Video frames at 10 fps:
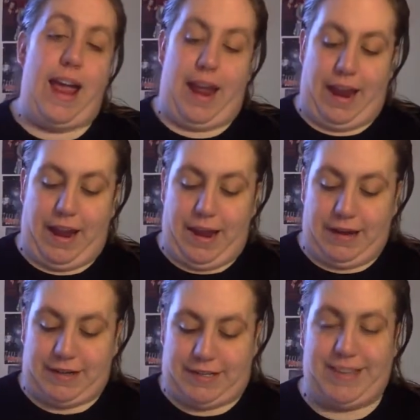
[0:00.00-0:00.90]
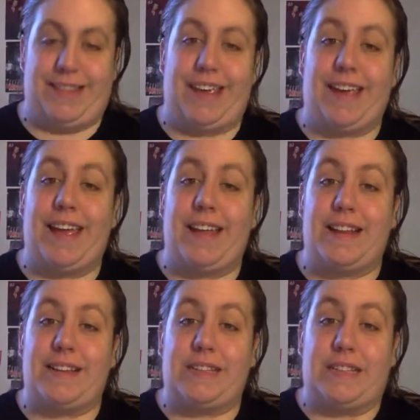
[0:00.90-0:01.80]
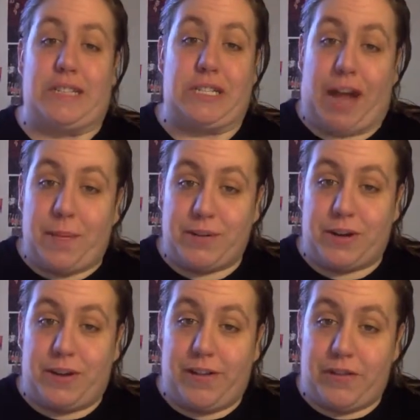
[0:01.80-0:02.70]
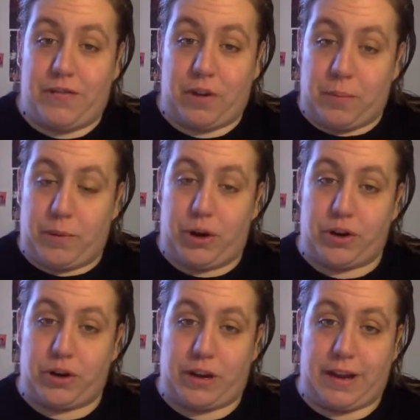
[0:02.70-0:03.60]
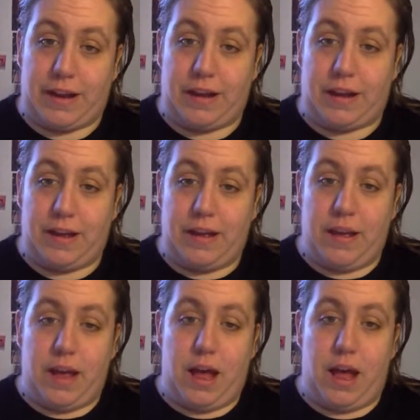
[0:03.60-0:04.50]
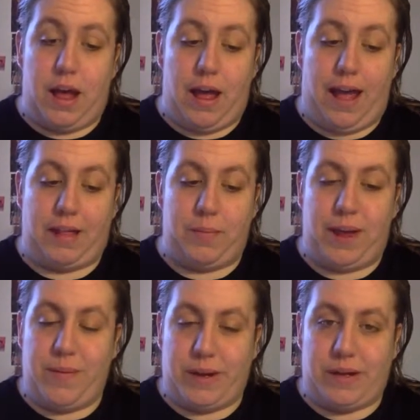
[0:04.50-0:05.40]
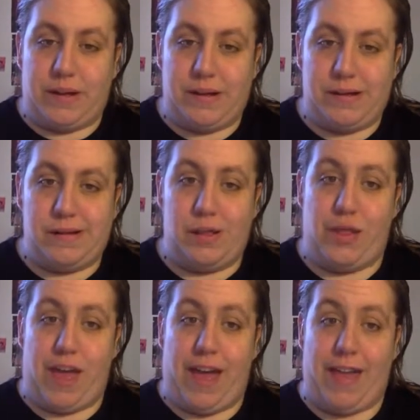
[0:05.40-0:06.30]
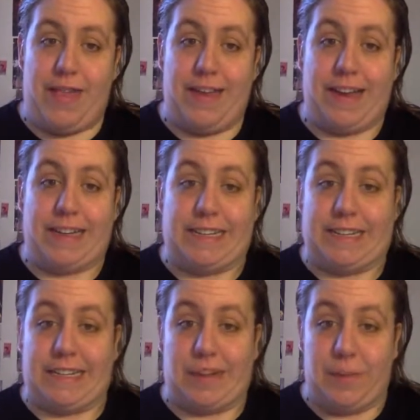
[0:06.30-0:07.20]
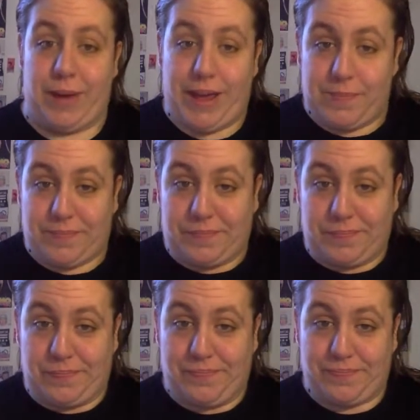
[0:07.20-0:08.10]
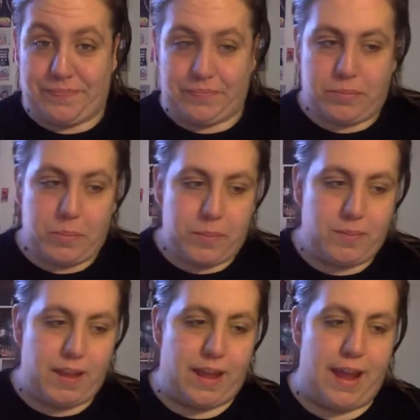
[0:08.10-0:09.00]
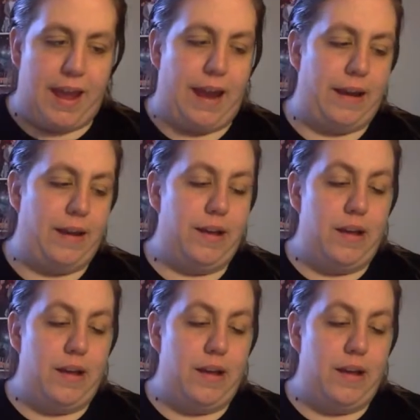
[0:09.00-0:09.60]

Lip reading: and they get stopped and arrested for a murder in Alabama that they didn't commit. And